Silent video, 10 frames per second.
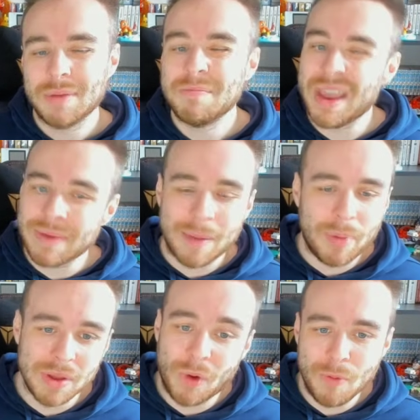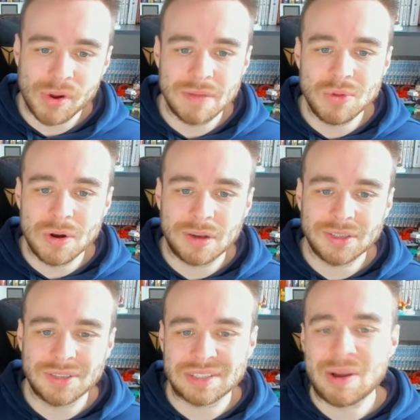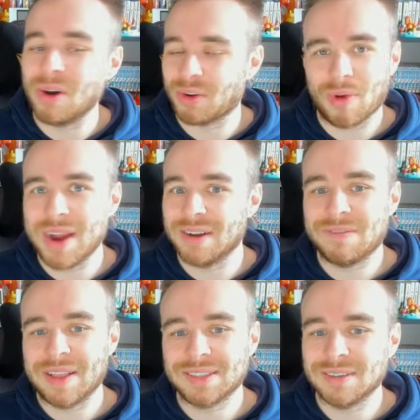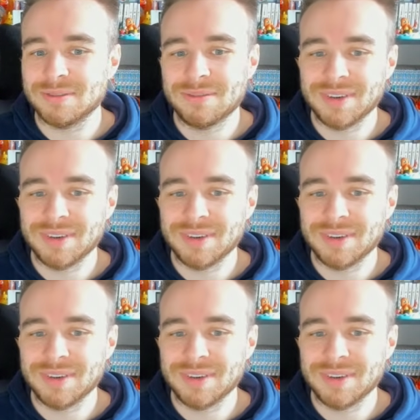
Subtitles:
Maybe I probably won't bring in Munoz because it's not a great defensive.